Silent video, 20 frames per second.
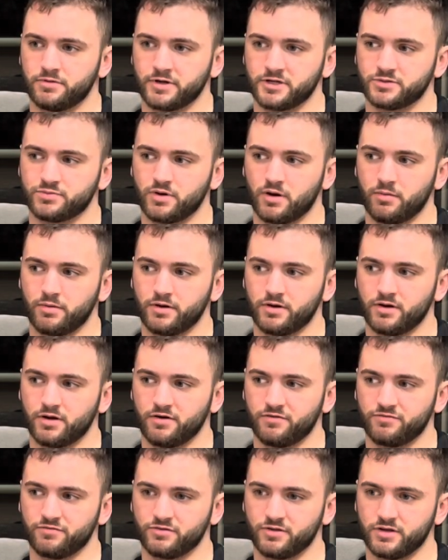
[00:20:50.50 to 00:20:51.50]
probably
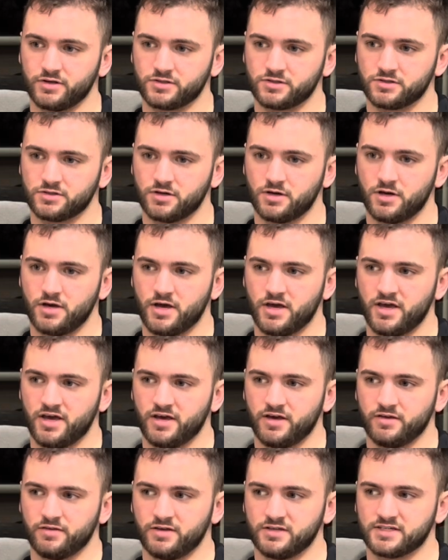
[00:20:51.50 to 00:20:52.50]
enough for this
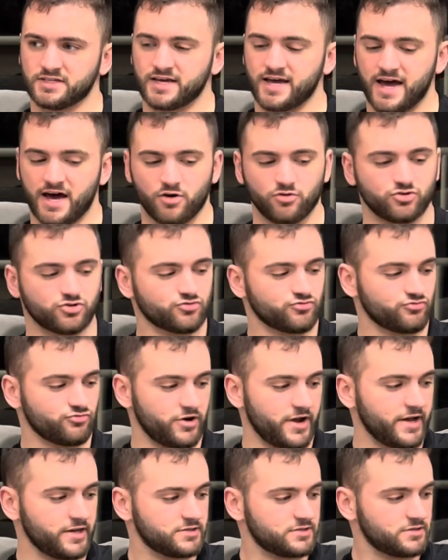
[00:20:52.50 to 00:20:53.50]
couch
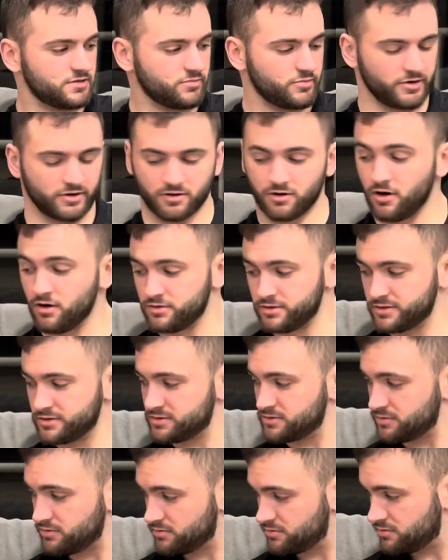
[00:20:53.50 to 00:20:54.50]
rant. I'm gonna call this.